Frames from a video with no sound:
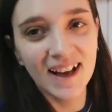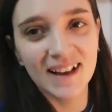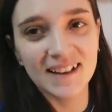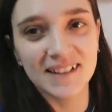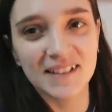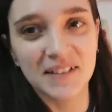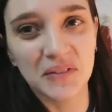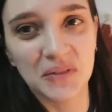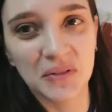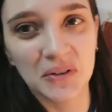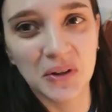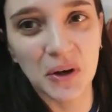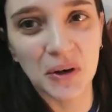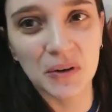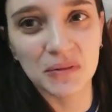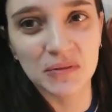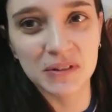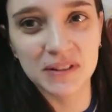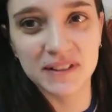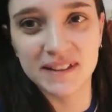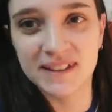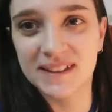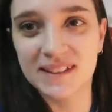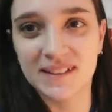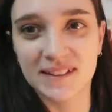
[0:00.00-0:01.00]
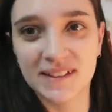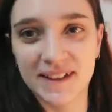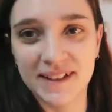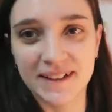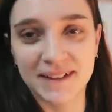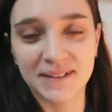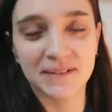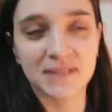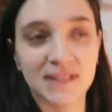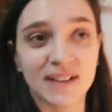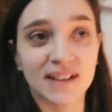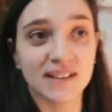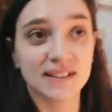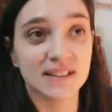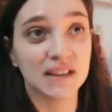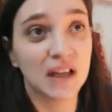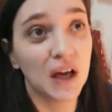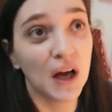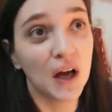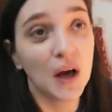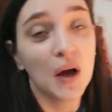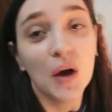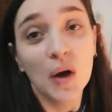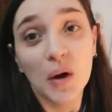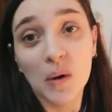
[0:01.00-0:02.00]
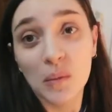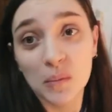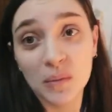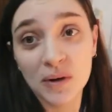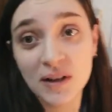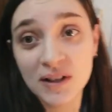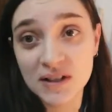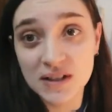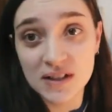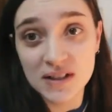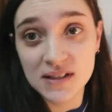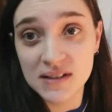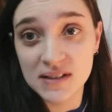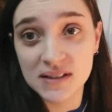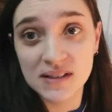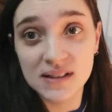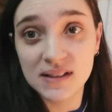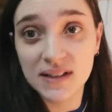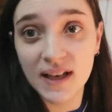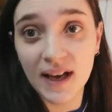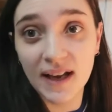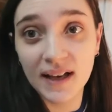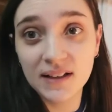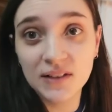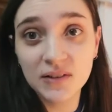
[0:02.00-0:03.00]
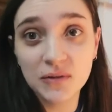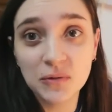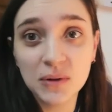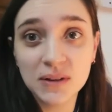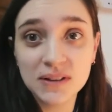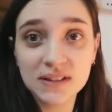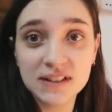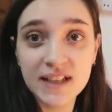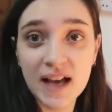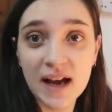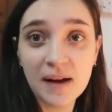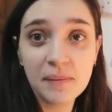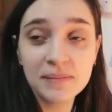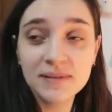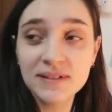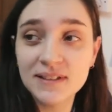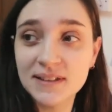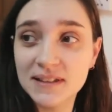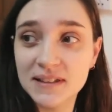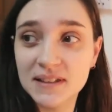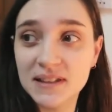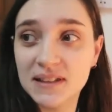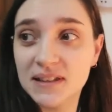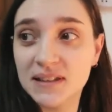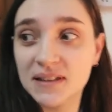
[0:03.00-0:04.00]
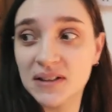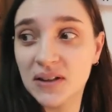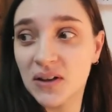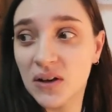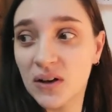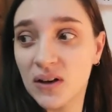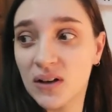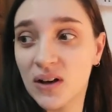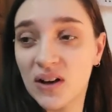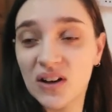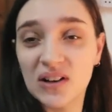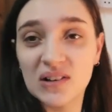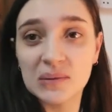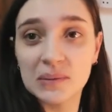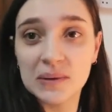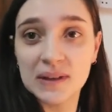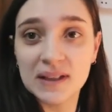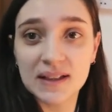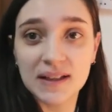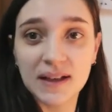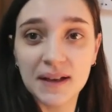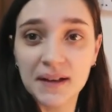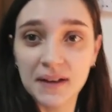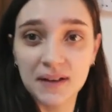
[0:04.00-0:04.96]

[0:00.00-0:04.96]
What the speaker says: And I've not really gone anywhere else. Which is kind of what's happened all week.